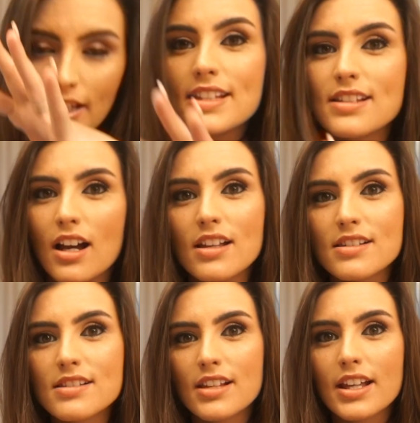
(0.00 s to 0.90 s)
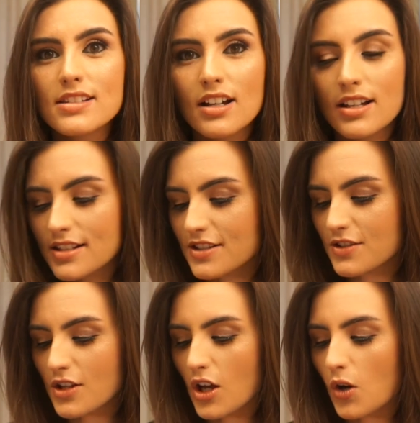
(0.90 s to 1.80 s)
it does, it does.
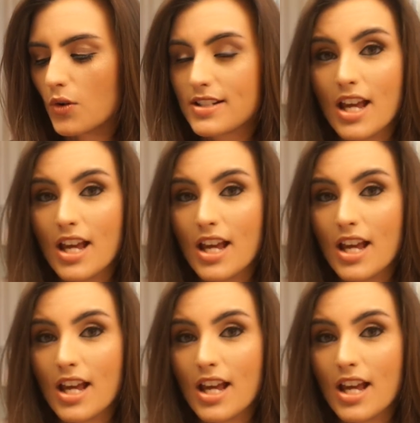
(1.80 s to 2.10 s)
So